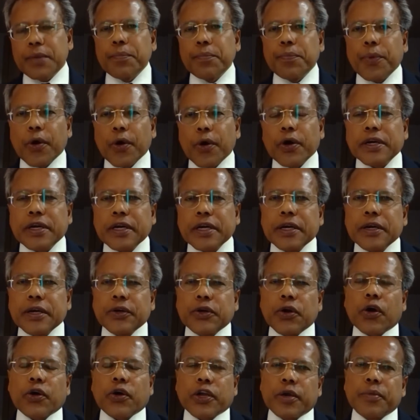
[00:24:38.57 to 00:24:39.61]

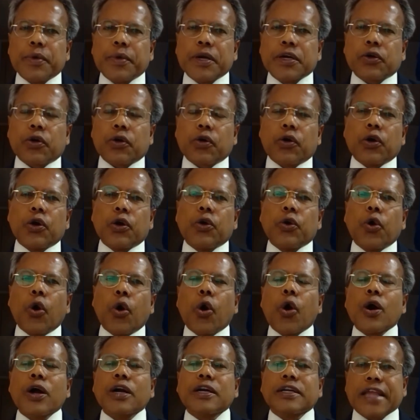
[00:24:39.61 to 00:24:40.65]
important document called
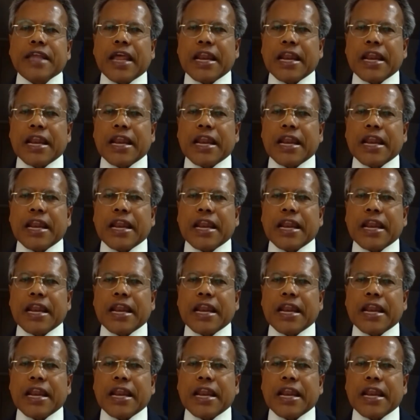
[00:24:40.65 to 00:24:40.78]
Long